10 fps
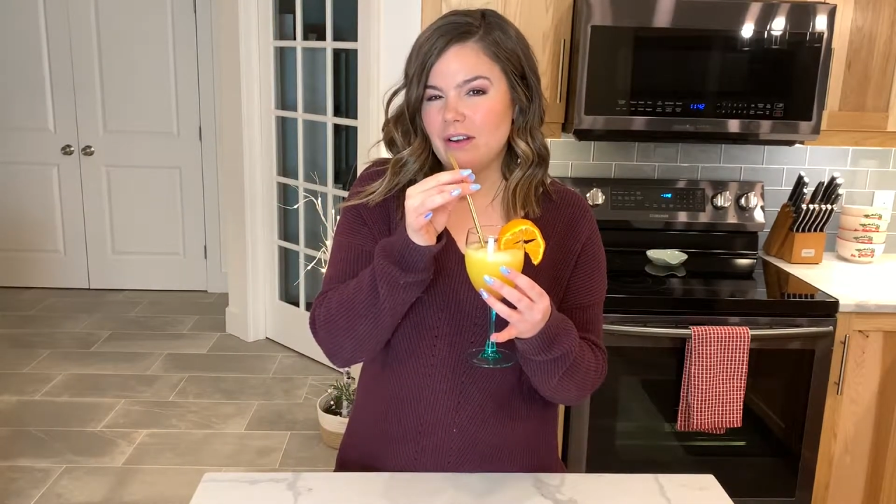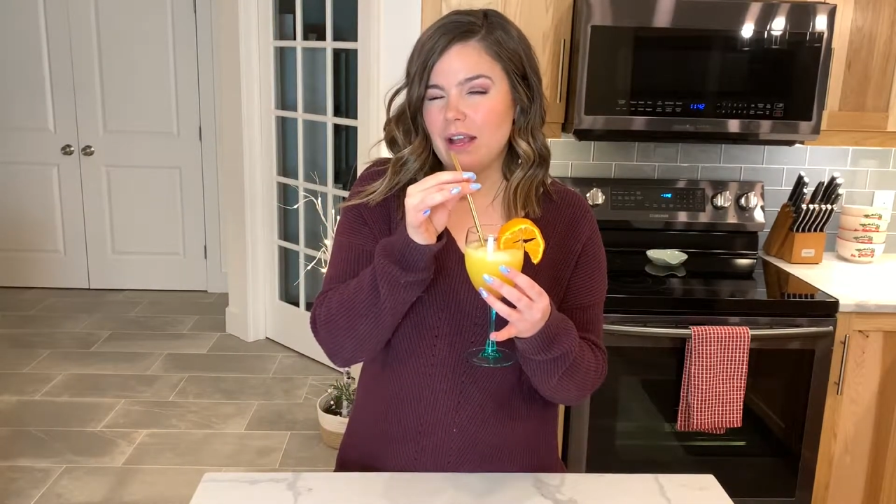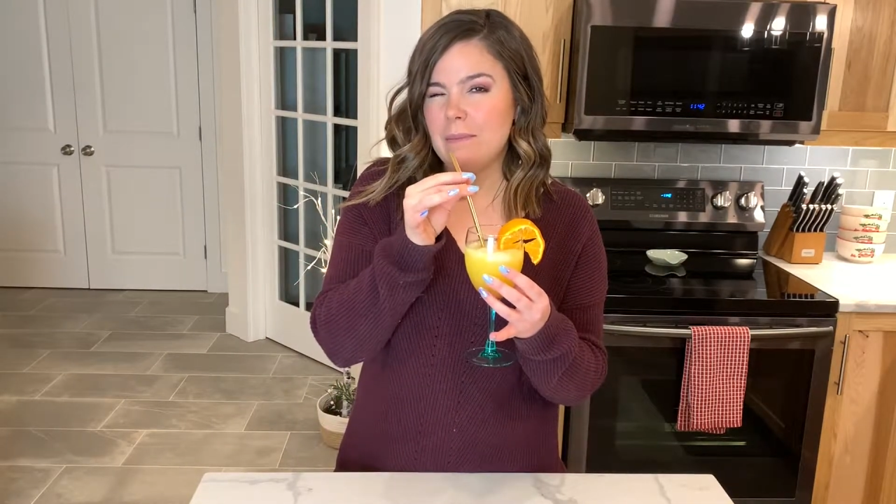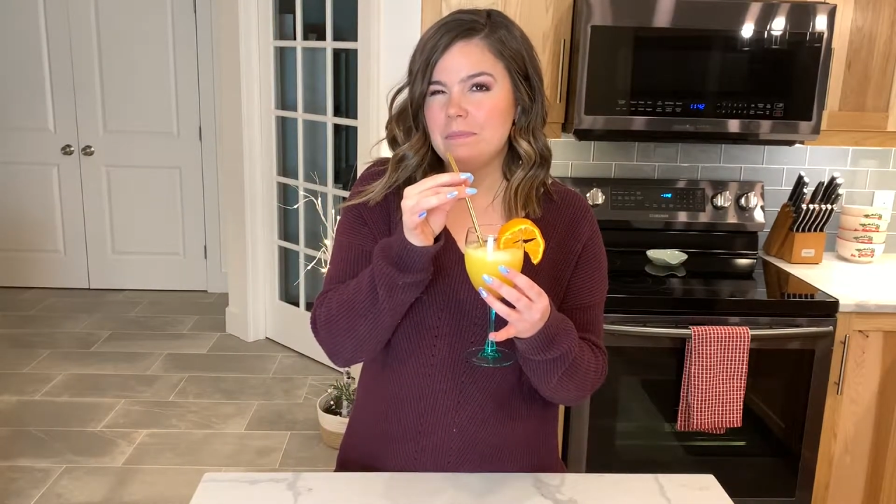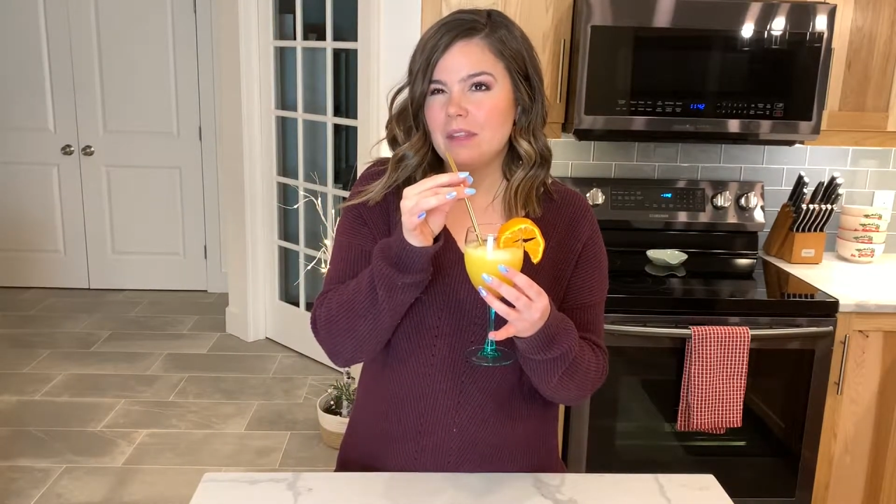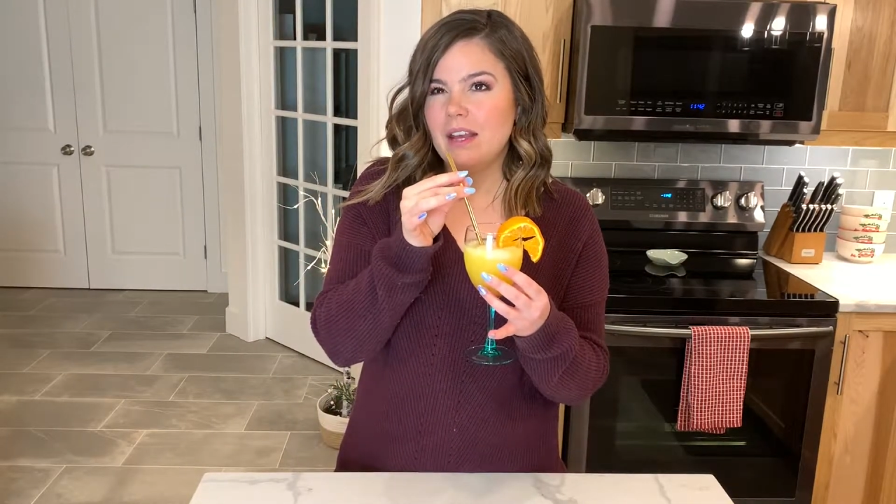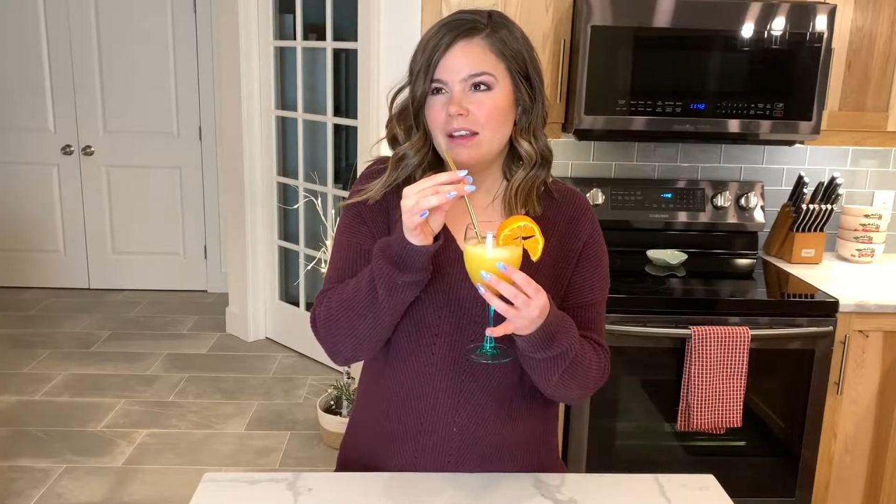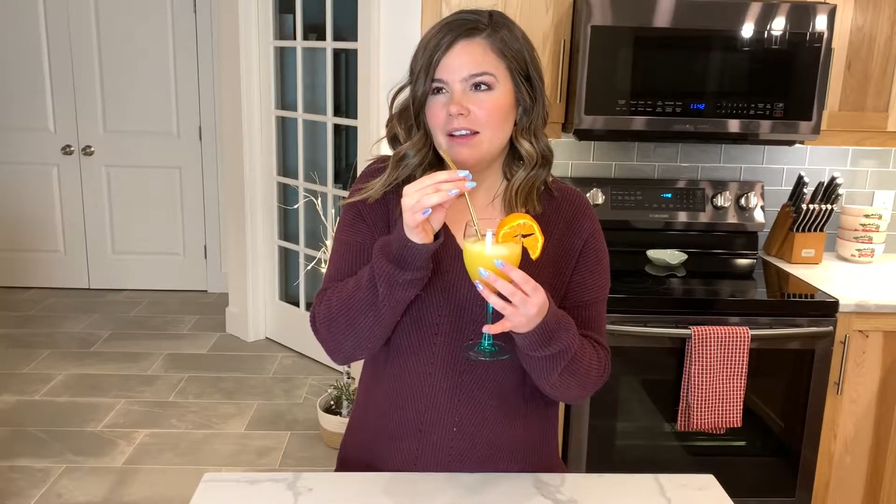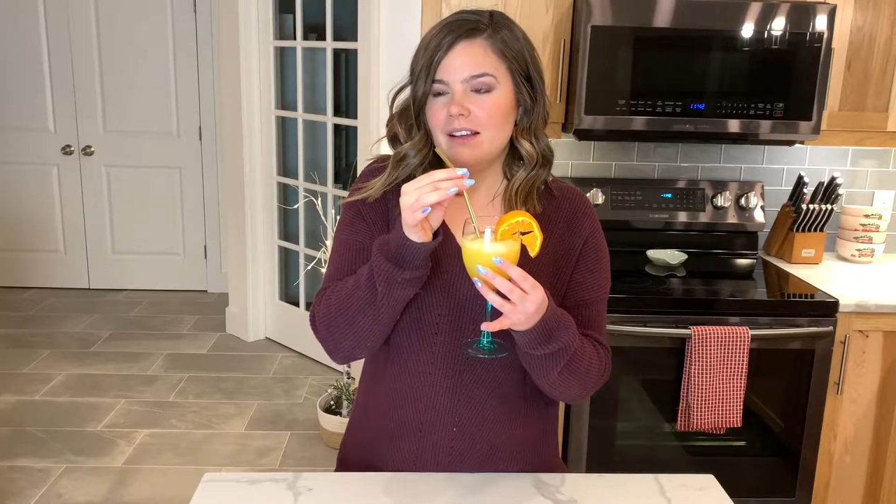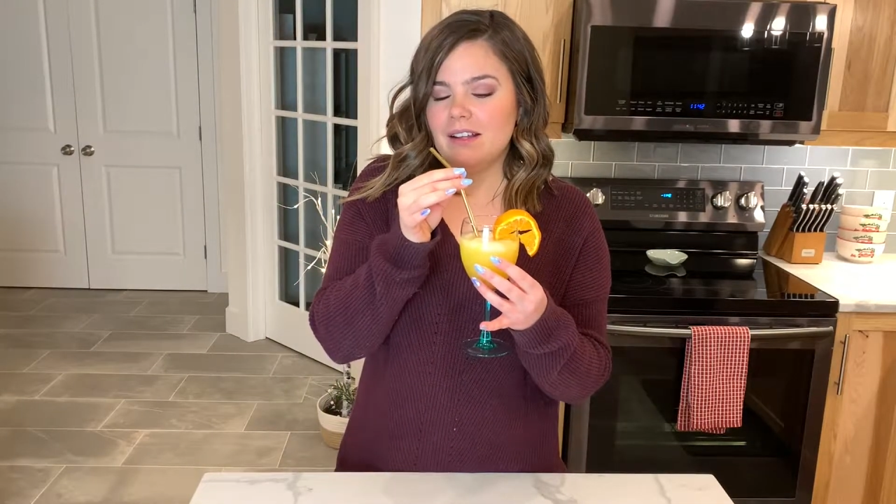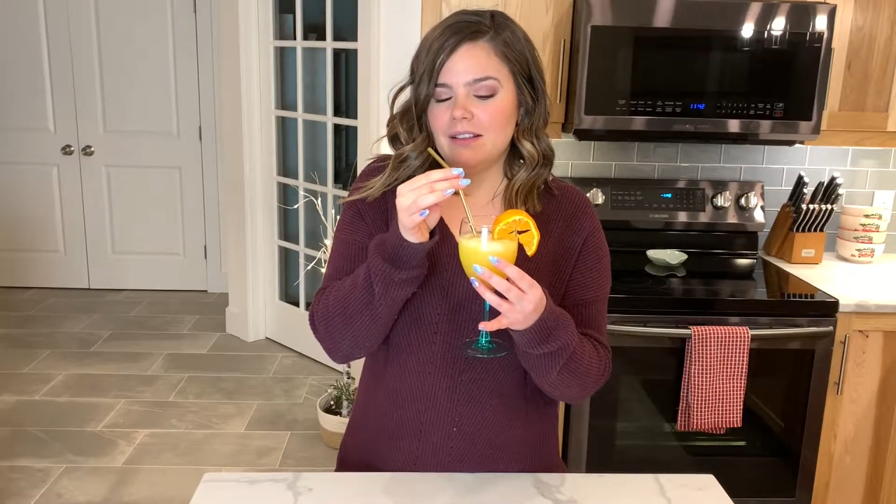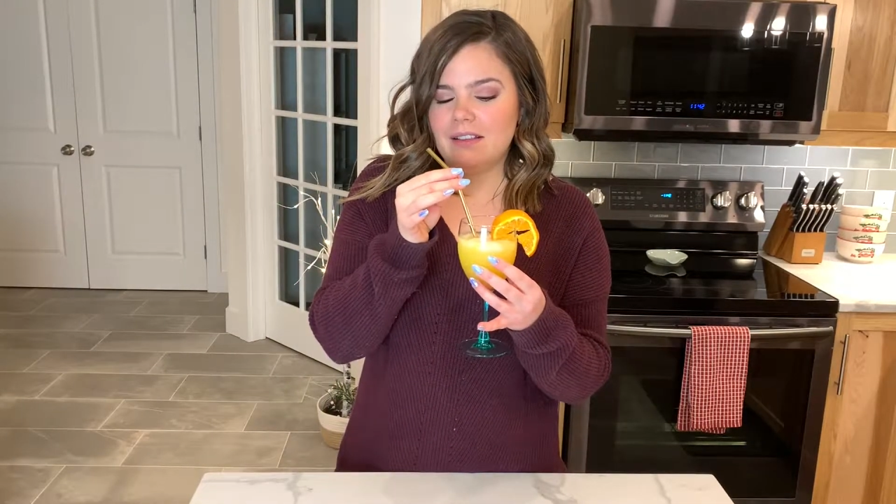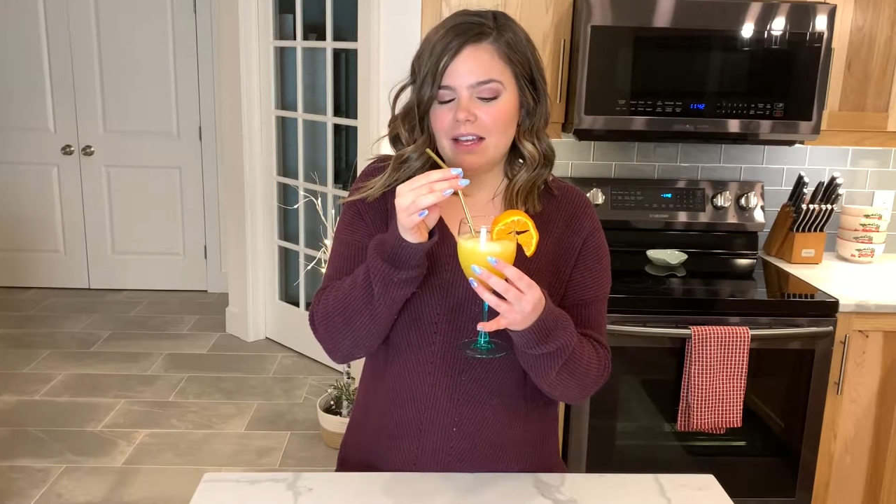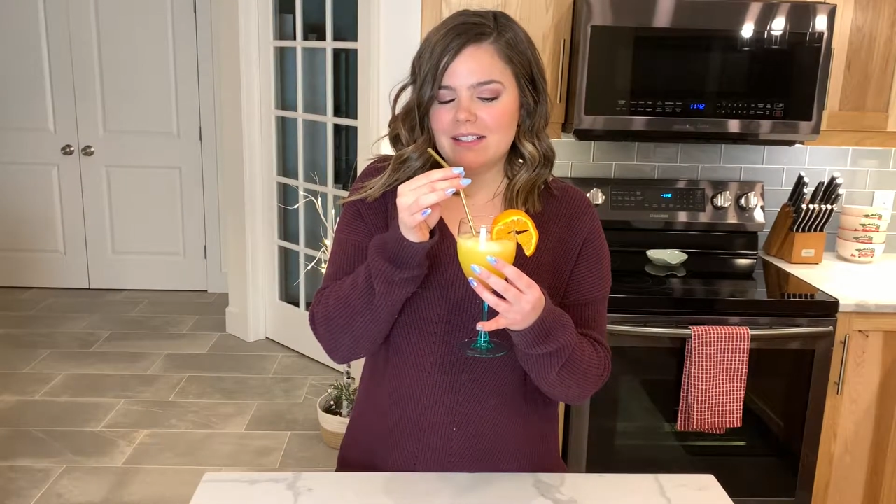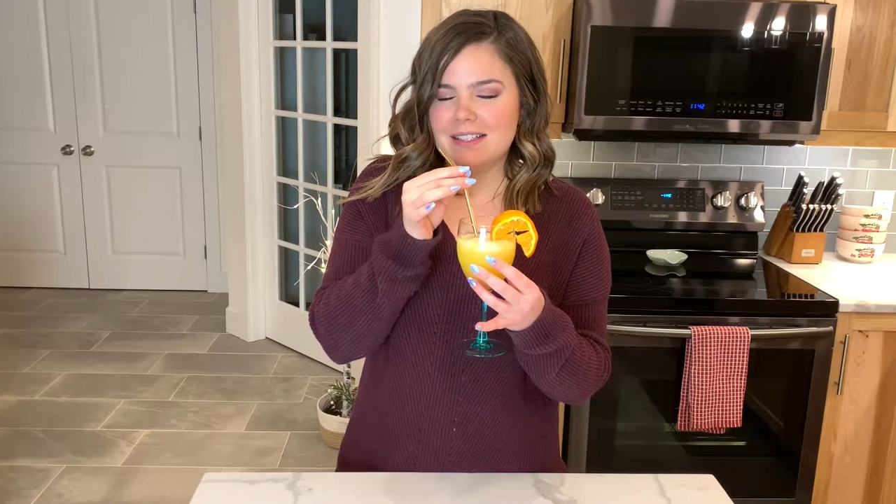Okay,
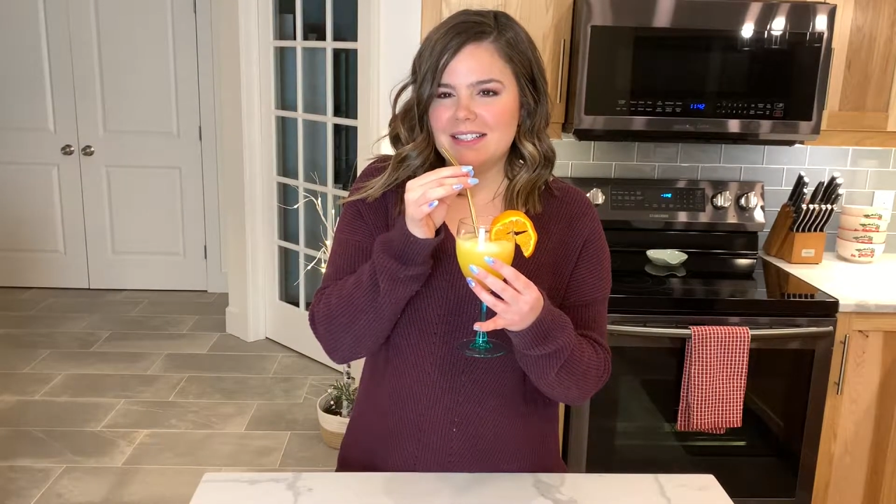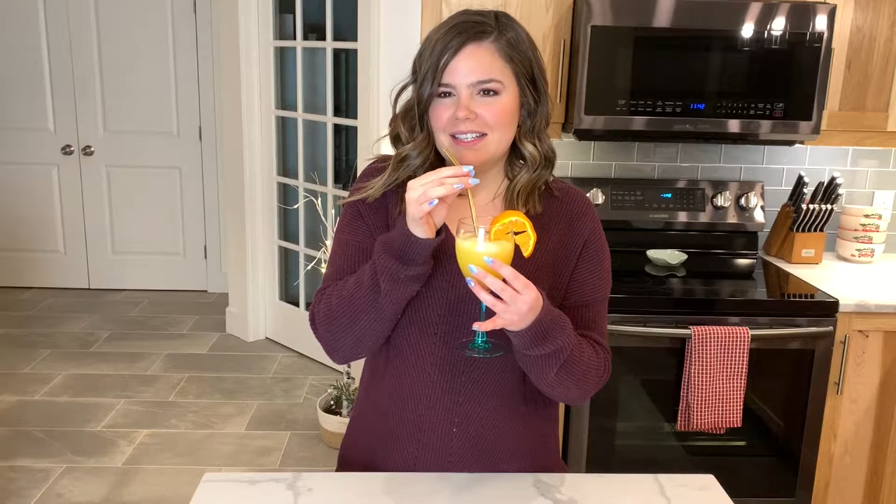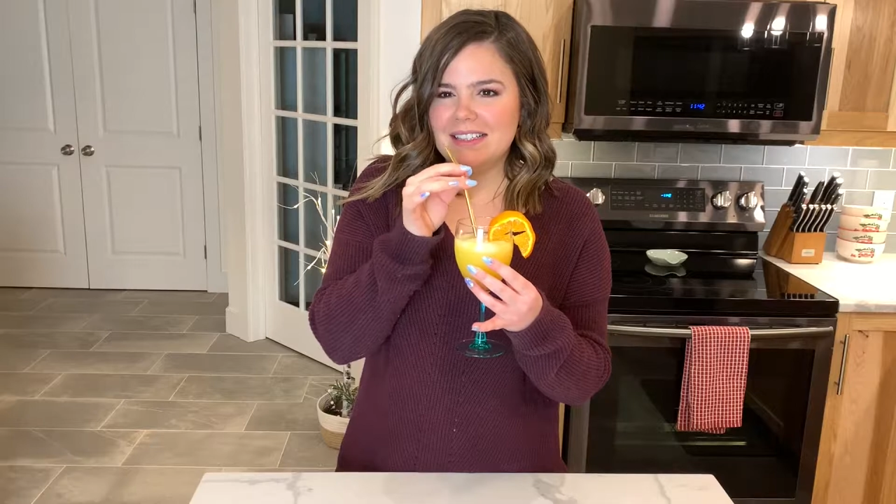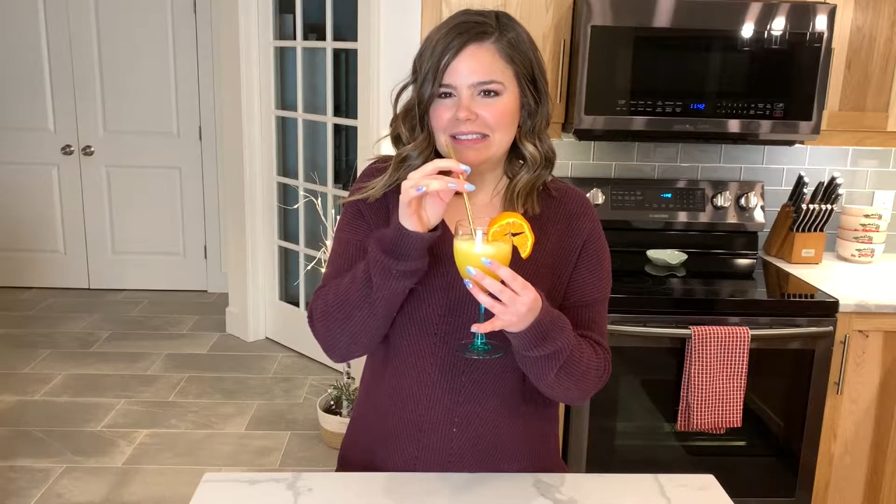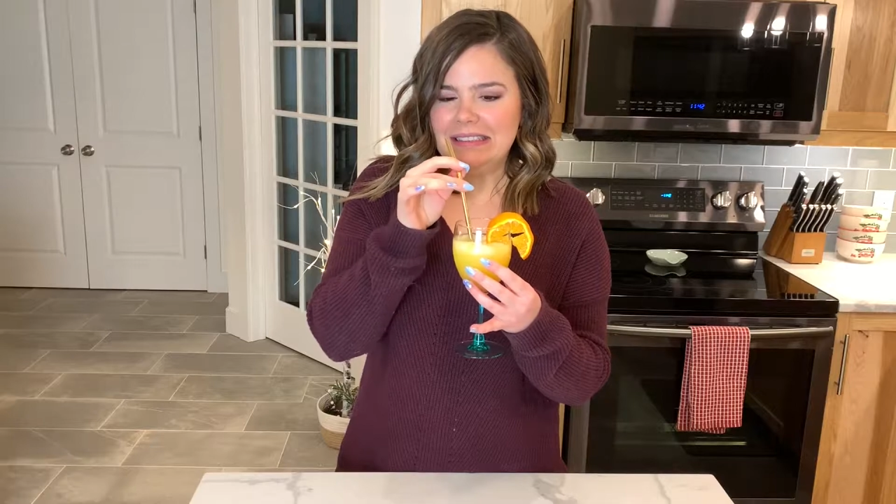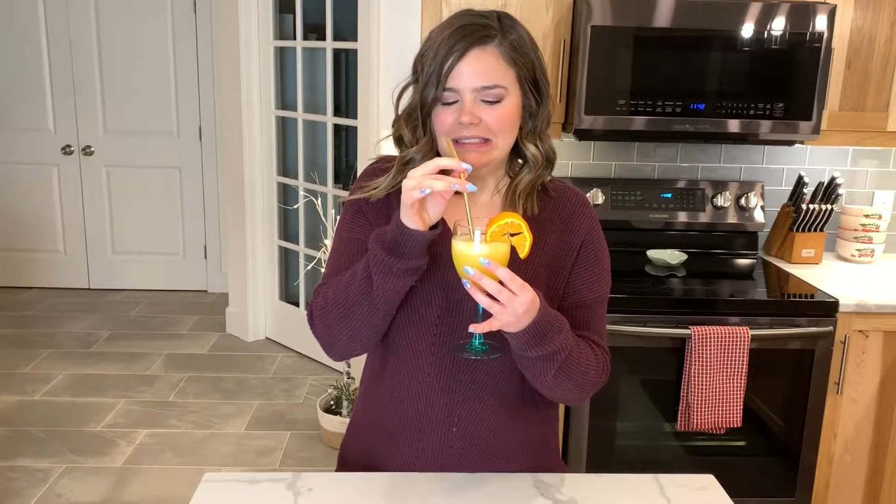let's see.